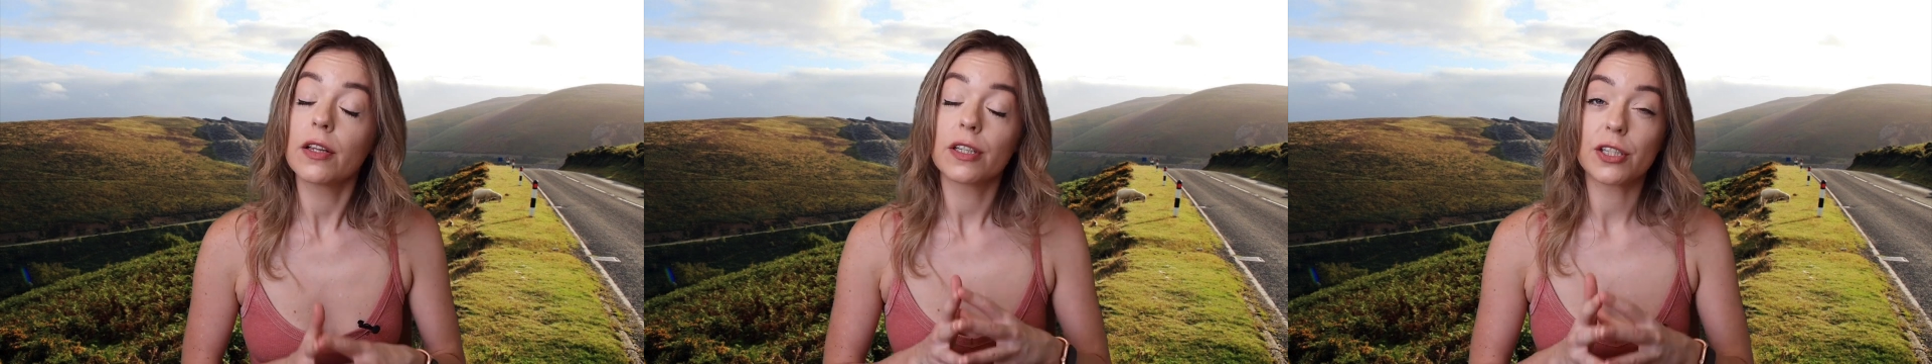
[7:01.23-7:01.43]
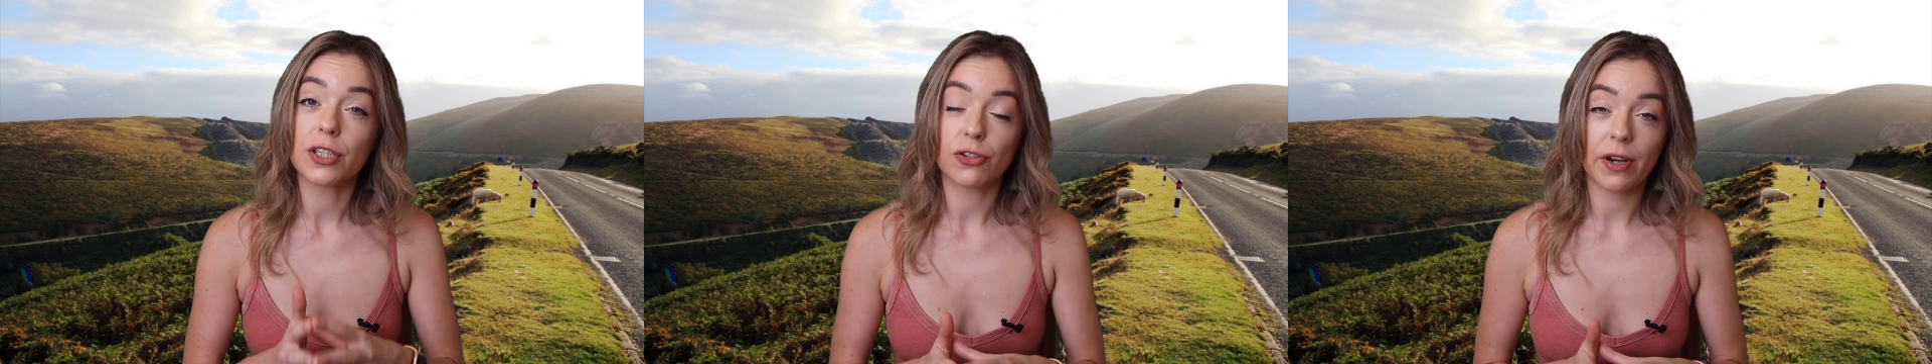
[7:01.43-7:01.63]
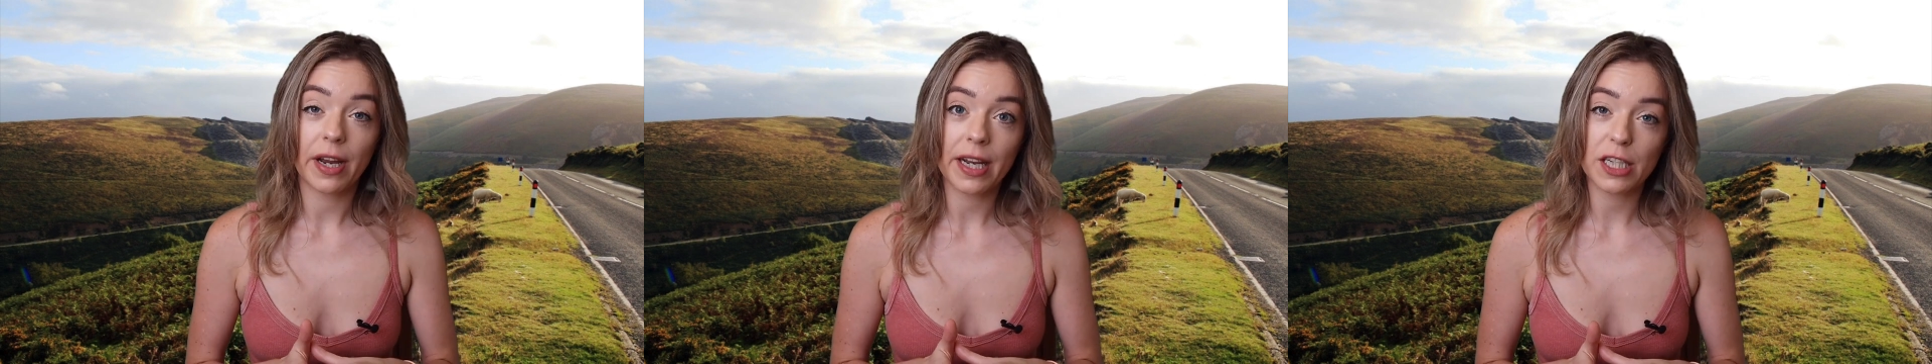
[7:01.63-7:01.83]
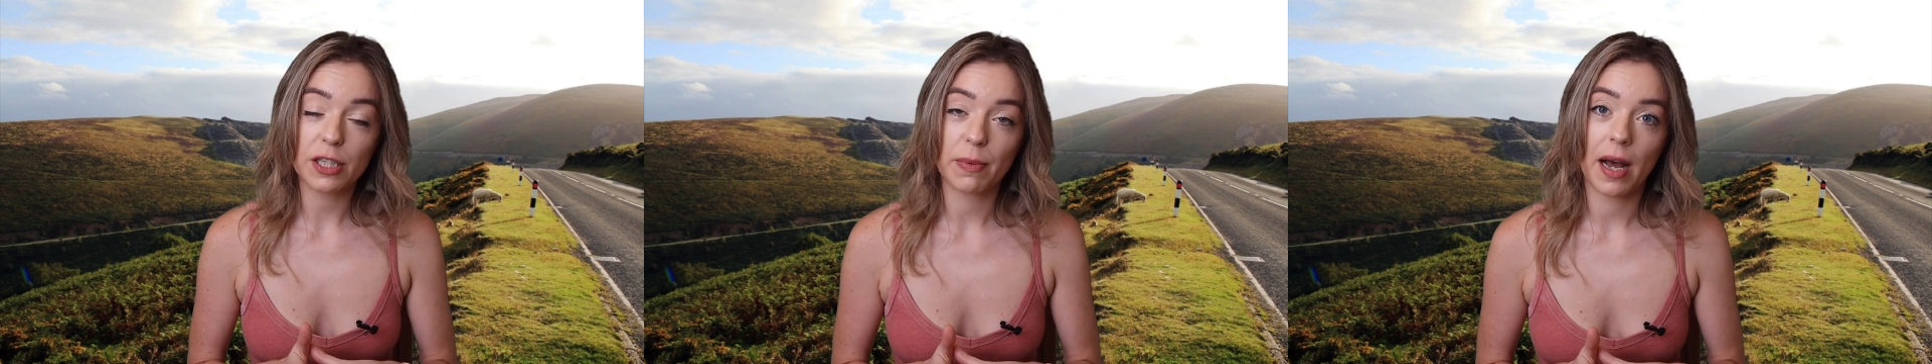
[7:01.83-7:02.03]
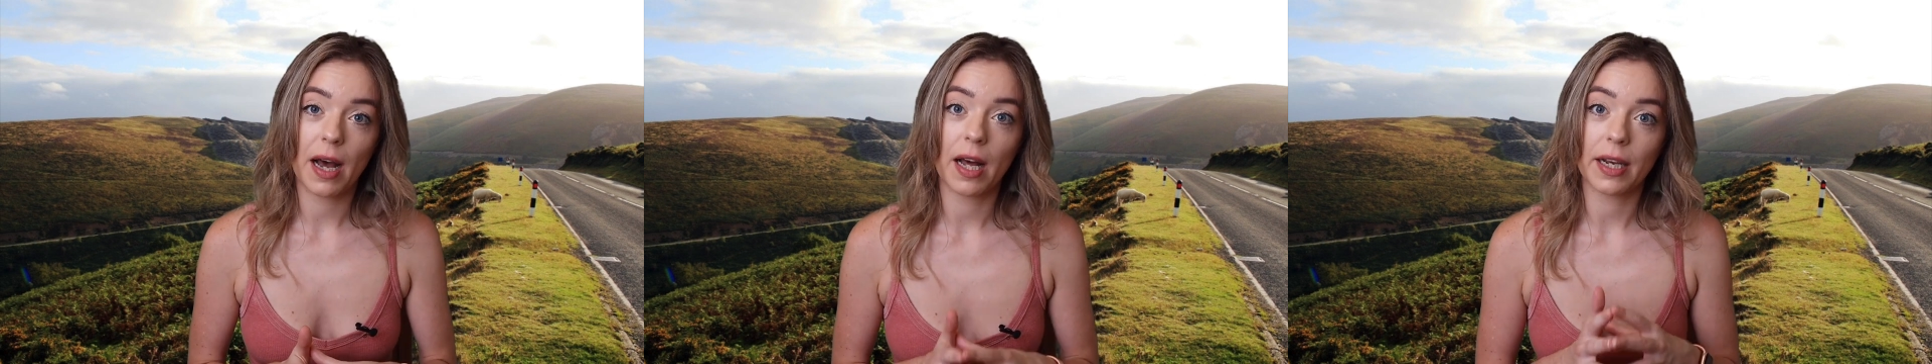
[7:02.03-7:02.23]
the strange
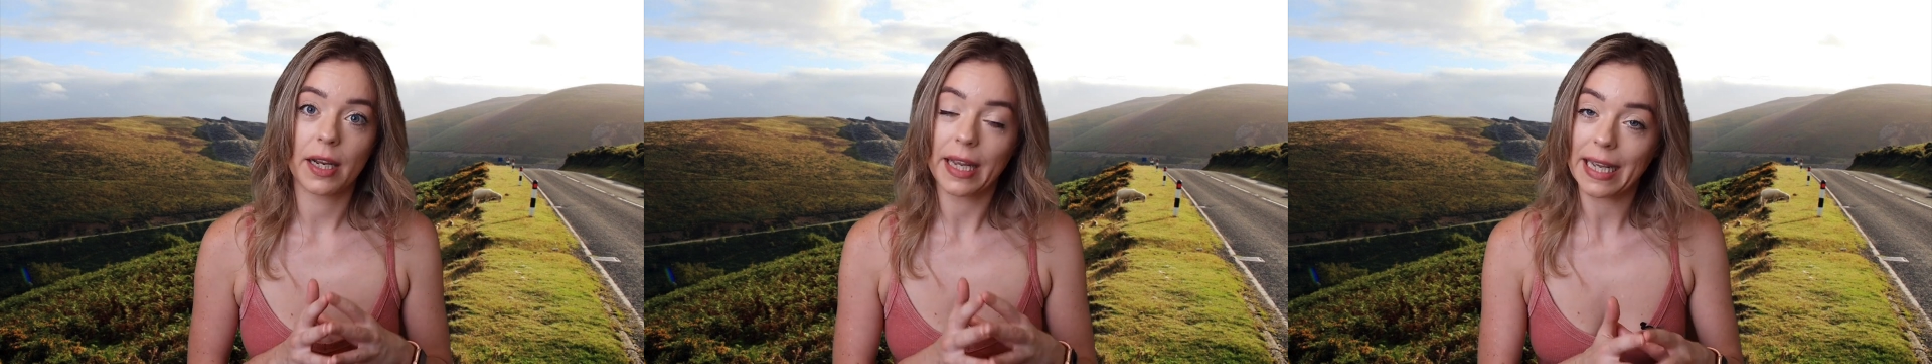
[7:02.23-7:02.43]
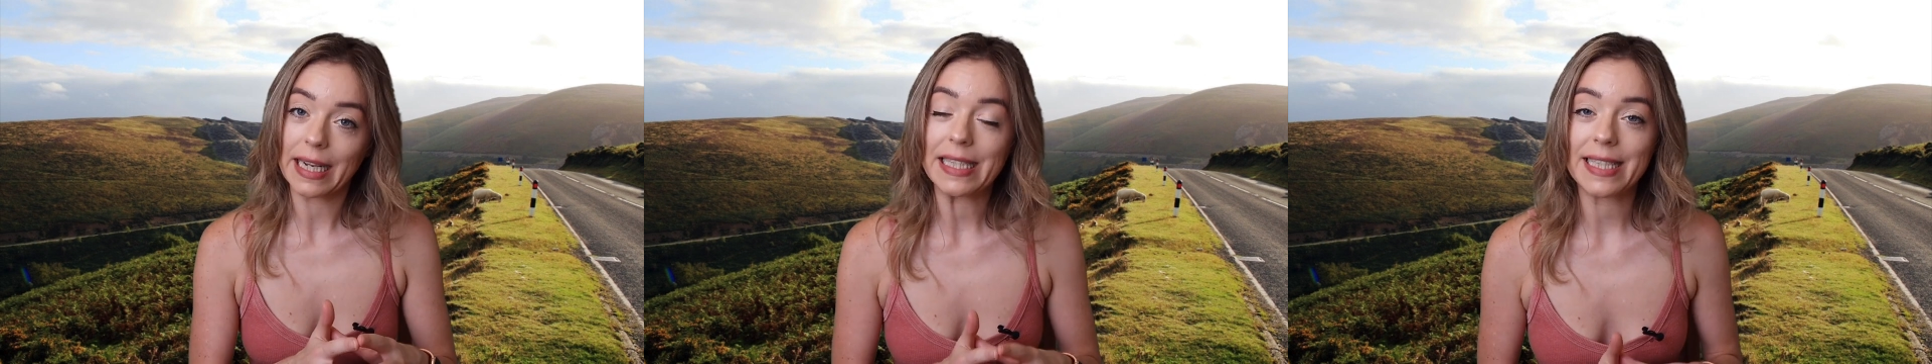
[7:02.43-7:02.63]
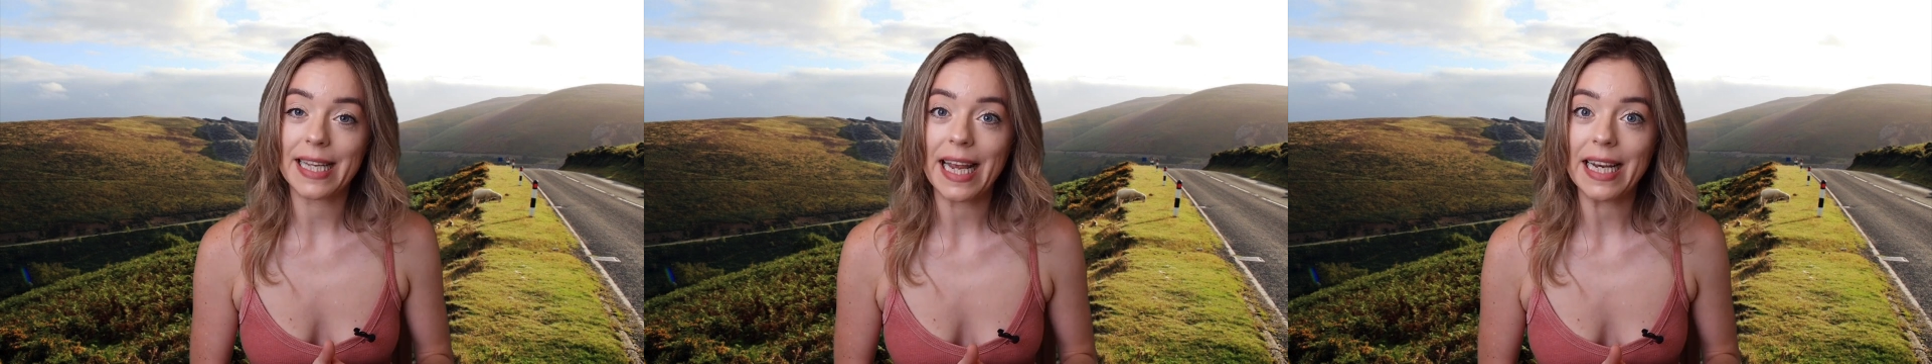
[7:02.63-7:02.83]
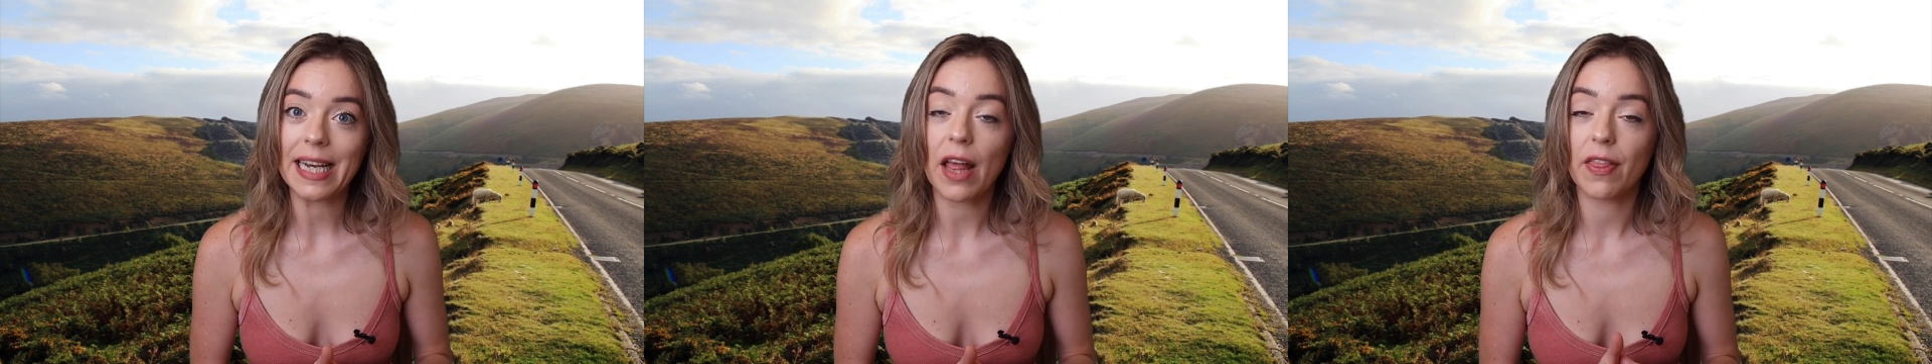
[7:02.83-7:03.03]
man he had seen